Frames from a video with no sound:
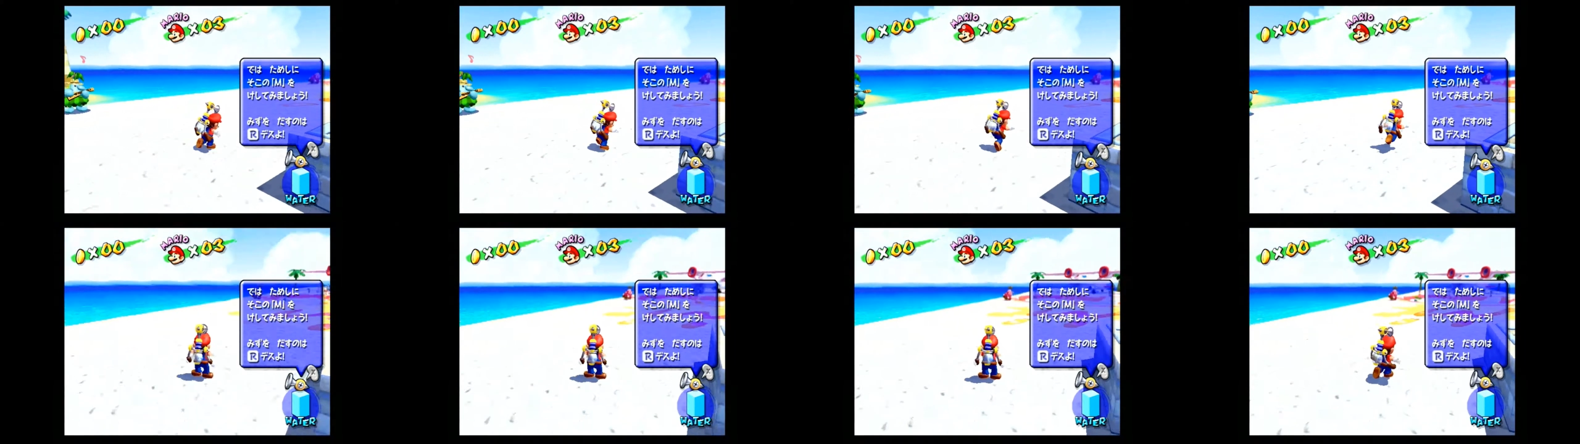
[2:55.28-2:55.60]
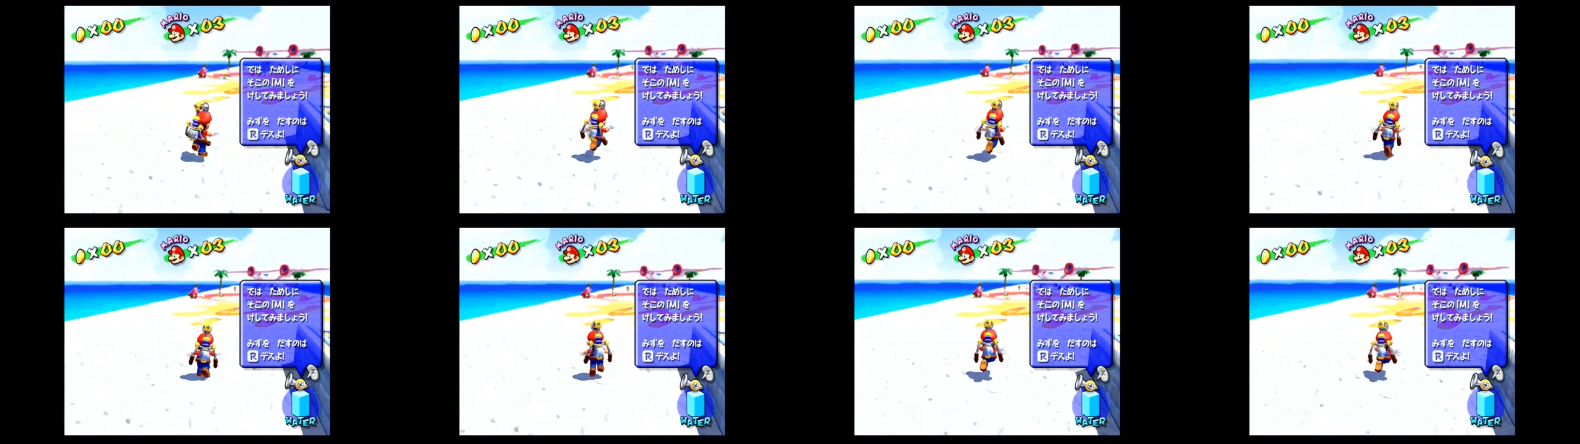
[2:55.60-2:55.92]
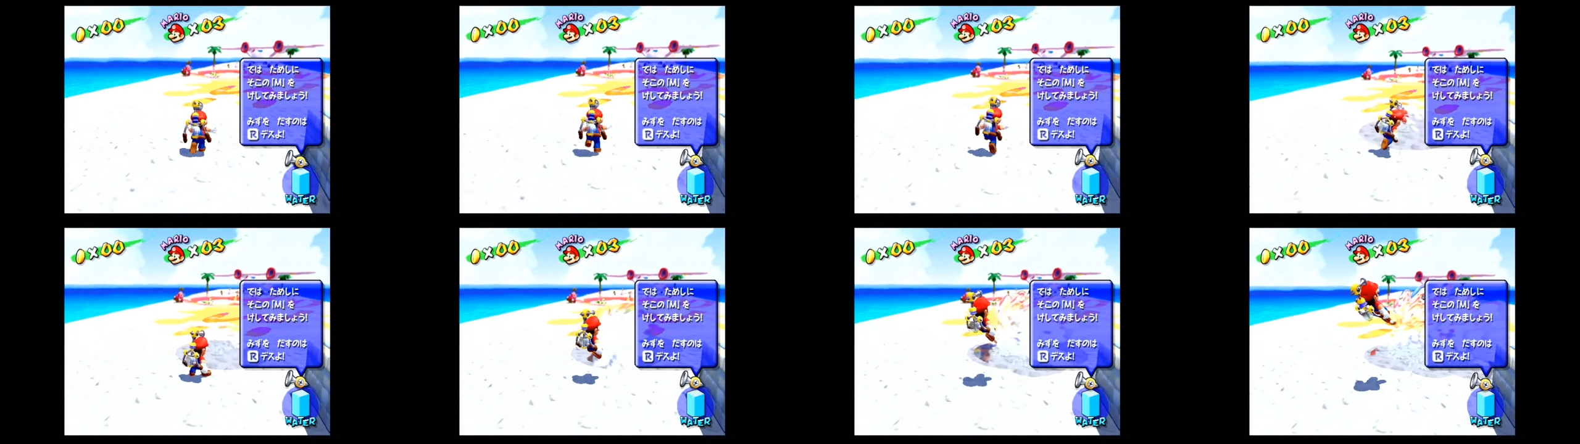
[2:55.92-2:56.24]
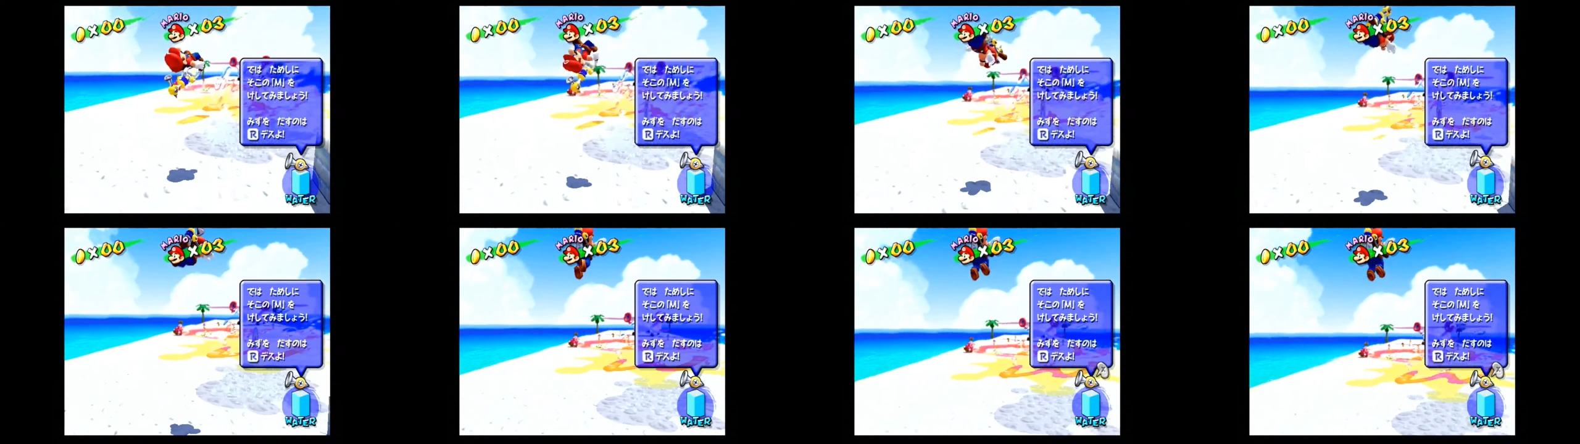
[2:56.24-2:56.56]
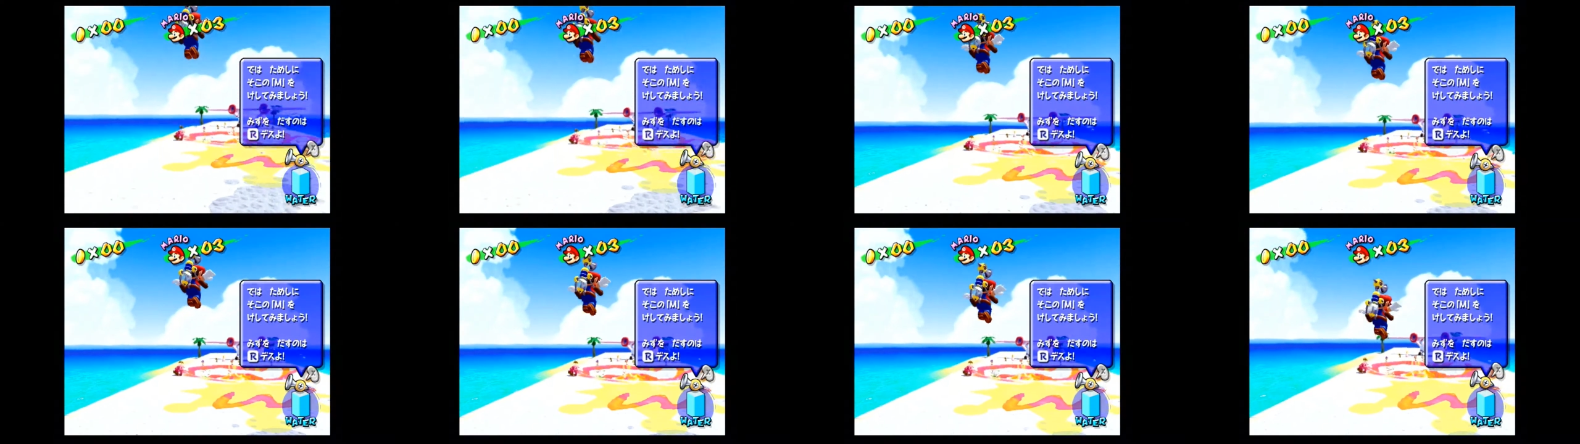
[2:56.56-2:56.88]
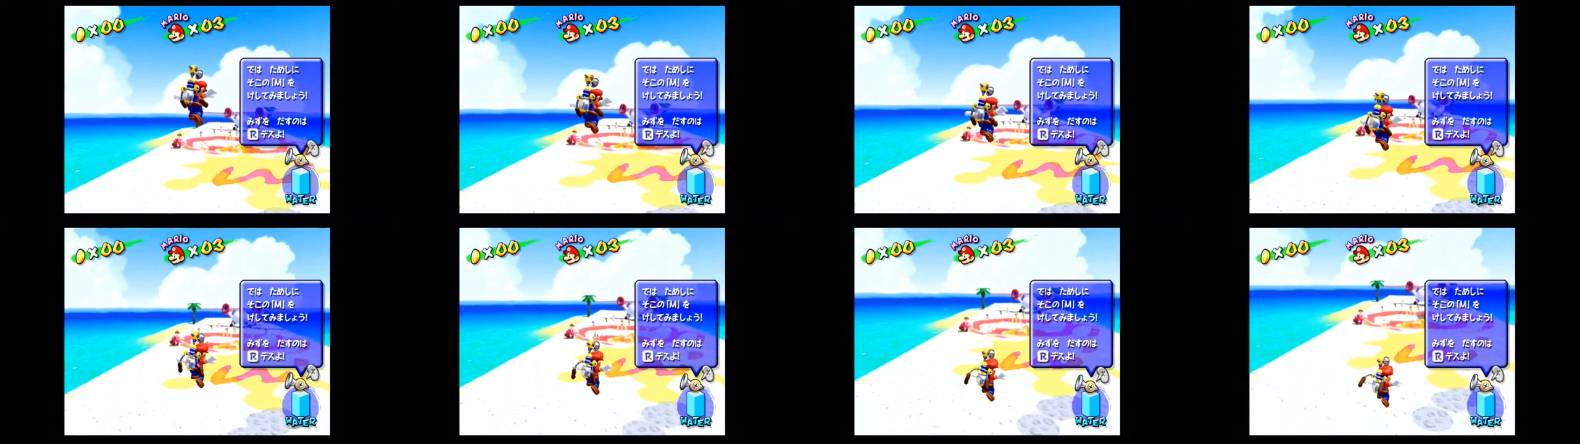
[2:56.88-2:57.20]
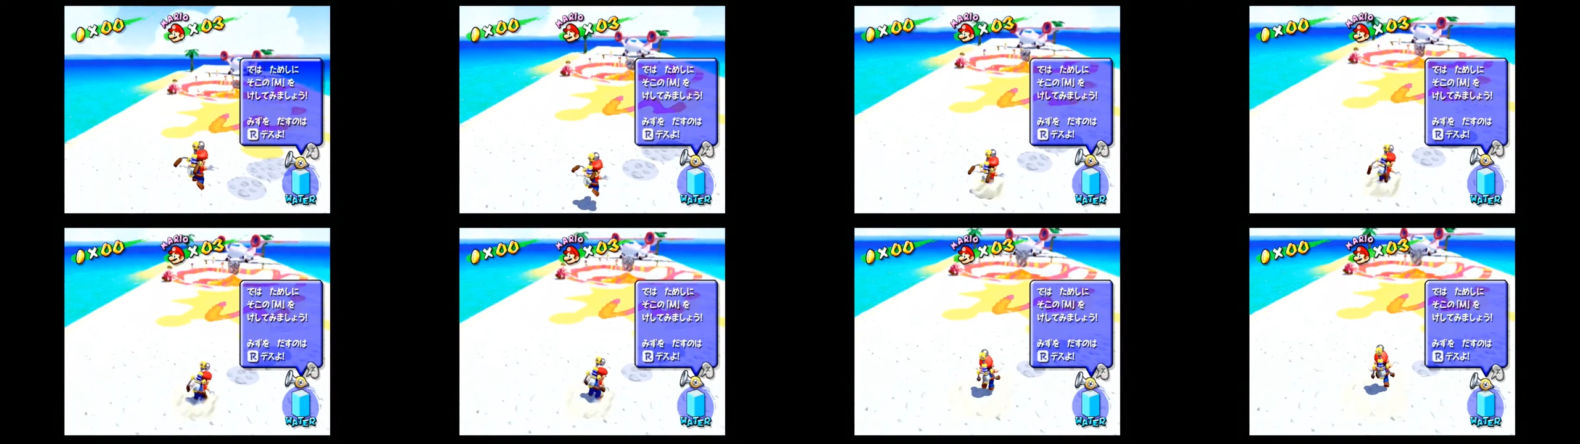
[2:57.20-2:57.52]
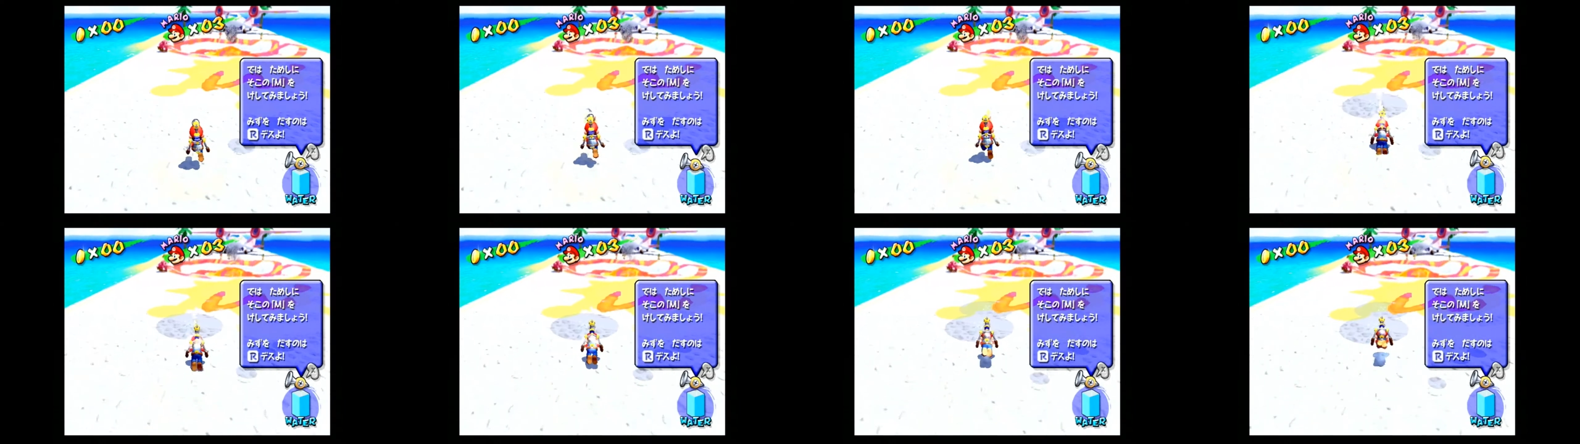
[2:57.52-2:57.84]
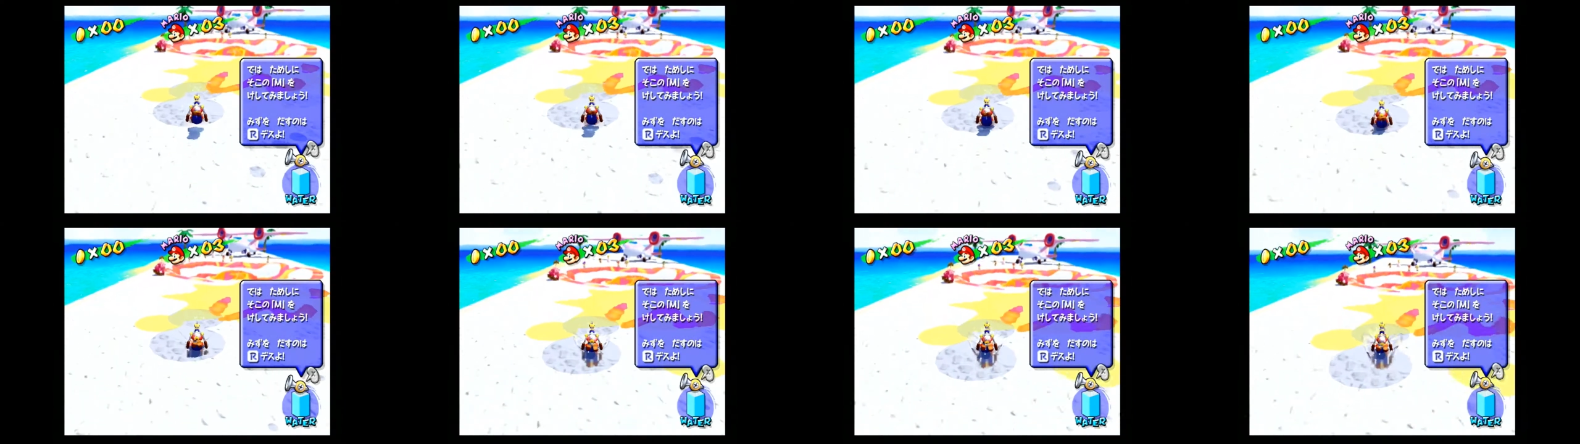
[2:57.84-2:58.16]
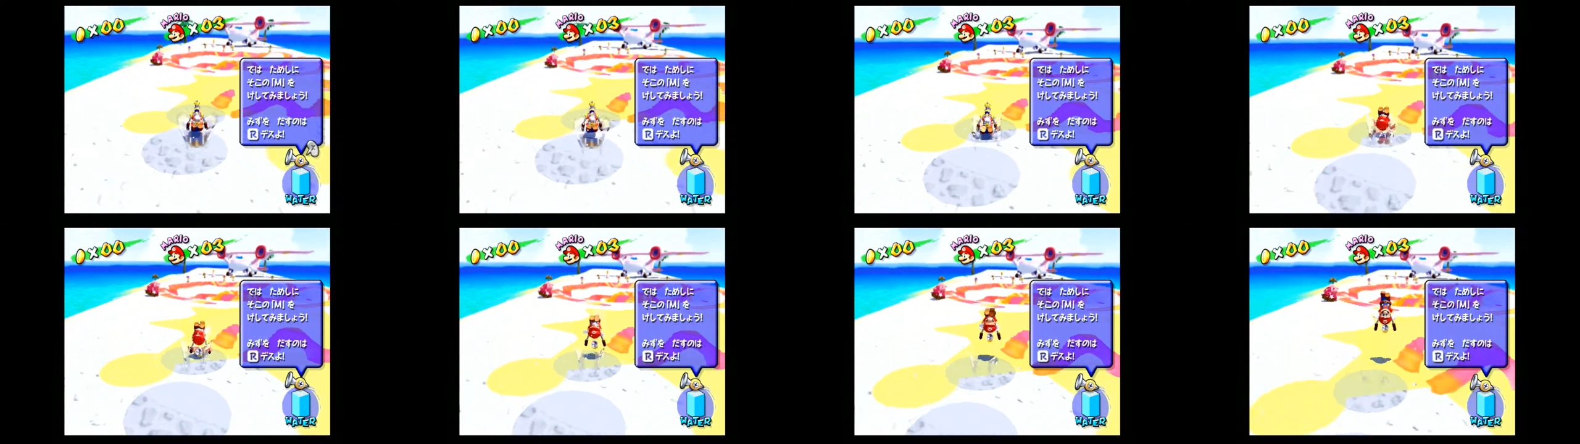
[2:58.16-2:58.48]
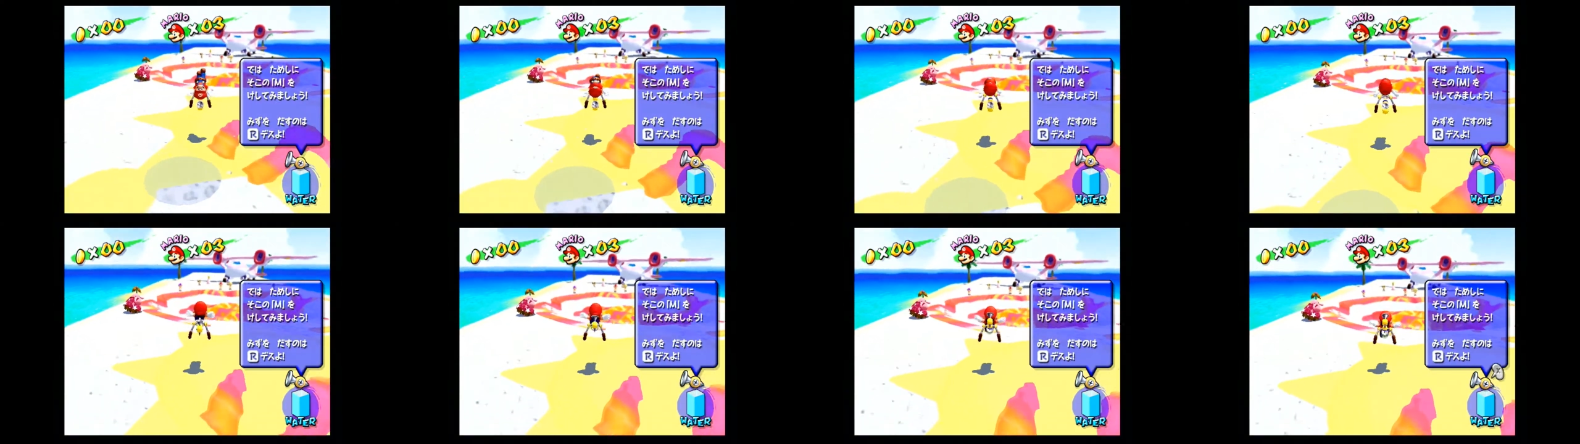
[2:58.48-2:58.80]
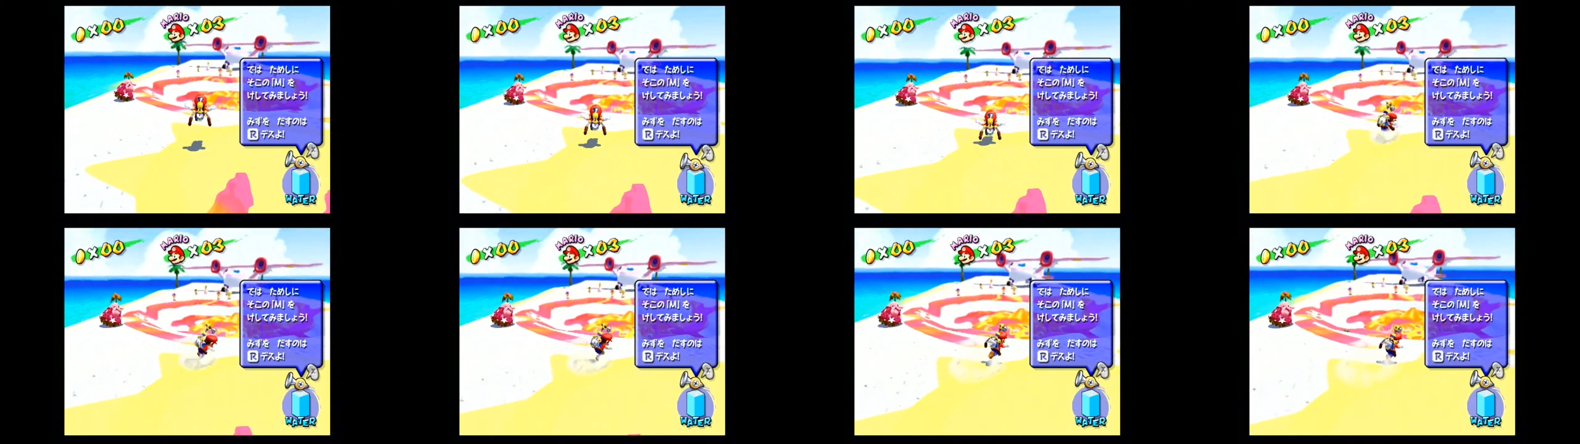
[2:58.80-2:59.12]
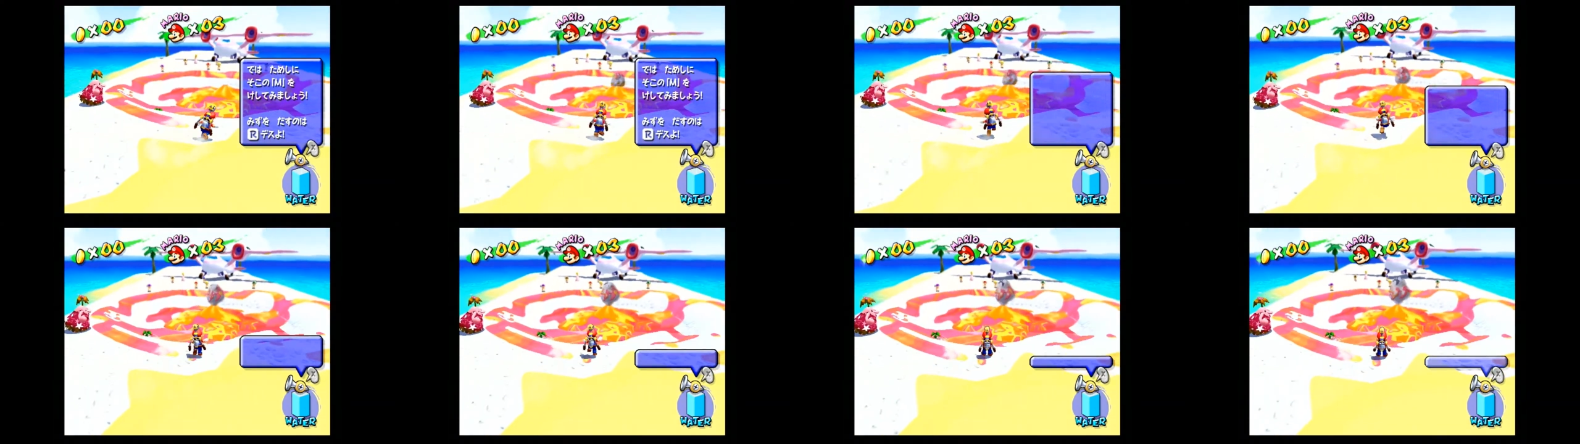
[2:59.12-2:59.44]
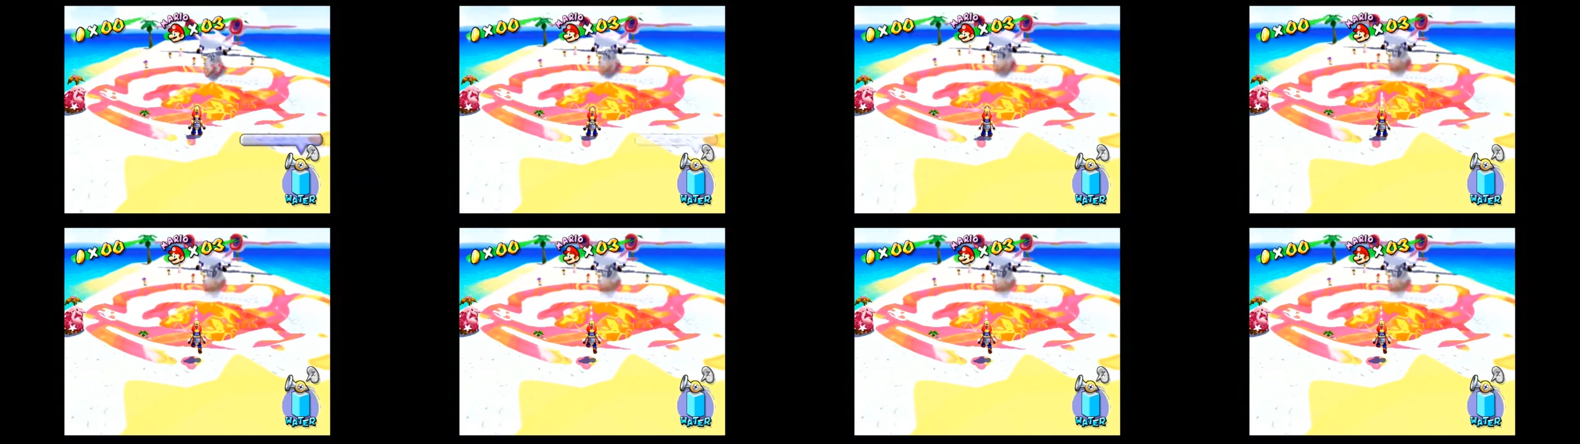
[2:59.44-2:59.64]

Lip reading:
(no speaker visible)